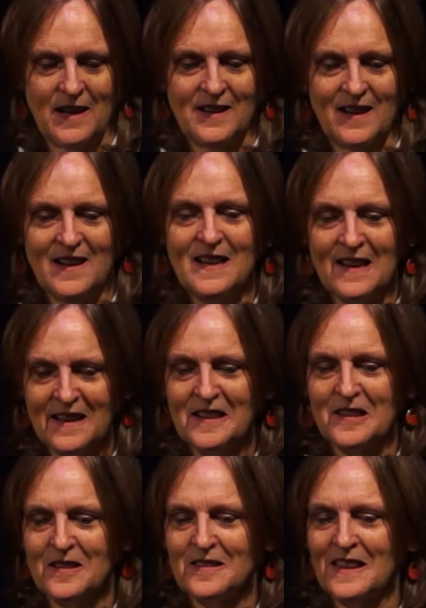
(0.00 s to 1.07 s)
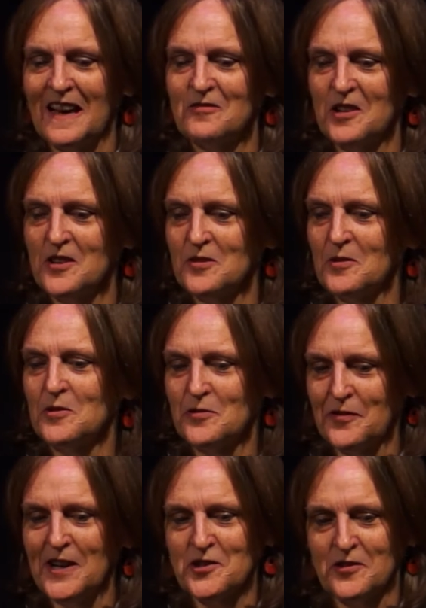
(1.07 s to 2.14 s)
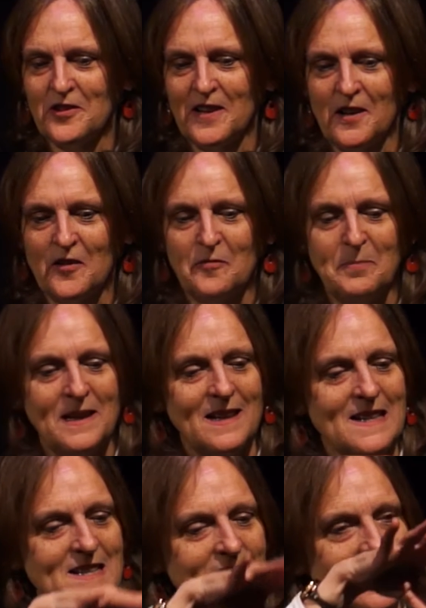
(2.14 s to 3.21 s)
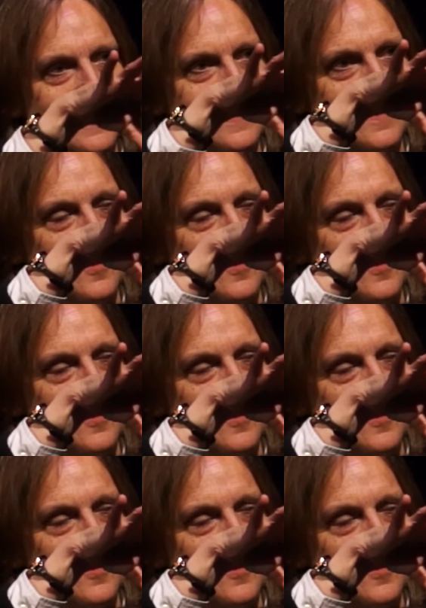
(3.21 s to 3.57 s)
and I like that rather old-fashioned thing of being inside